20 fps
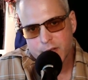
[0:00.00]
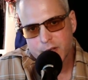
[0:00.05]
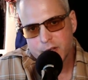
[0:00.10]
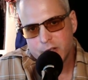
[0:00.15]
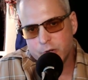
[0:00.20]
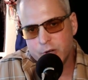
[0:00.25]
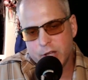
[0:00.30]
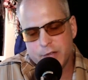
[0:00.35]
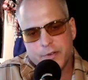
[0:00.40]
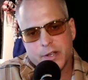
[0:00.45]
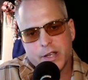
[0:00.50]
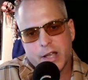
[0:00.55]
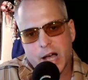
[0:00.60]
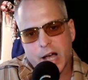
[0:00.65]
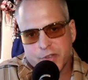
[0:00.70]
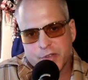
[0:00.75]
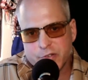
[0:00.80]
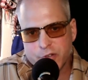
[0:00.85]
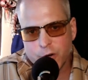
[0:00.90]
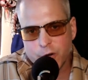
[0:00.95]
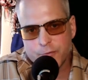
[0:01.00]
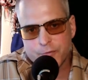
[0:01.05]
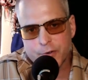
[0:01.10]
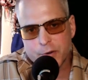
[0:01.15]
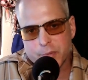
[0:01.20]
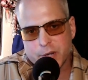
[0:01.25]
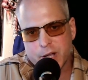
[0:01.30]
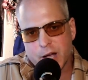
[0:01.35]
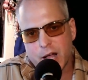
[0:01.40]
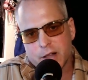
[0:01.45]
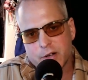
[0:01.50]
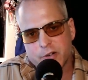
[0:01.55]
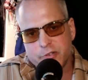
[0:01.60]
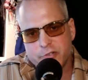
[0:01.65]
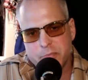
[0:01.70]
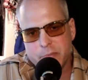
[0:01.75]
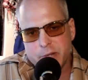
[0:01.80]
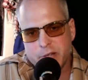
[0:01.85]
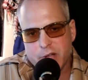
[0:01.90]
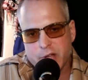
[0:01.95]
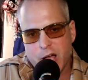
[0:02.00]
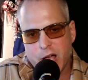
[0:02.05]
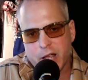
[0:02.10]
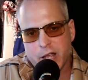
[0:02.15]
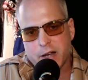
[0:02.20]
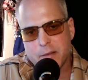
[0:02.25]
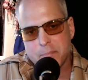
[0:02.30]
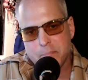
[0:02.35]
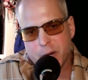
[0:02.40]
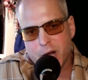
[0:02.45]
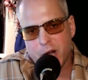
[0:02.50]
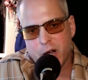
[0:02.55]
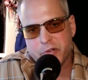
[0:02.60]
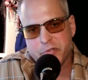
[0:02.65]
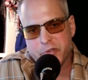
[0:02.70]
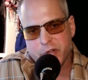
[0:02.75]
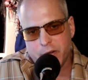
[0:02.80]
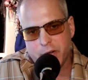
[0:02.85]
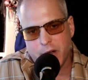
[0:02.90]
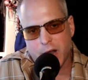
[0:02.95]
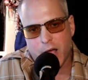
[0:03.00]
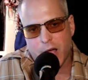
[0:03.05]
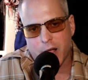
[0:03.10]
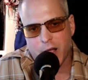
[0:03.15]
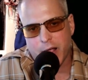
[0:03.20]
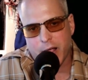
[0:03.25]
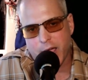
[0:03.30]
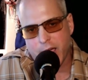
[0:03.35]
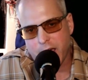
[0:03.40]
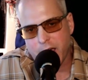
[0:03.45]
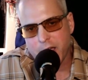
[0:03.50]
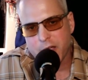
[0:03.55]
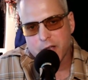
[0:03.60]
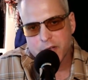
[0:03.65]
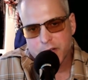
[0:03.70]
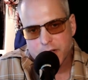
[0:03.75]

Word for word: You even got the dude from Colors. You've been talking a bear too long, eh?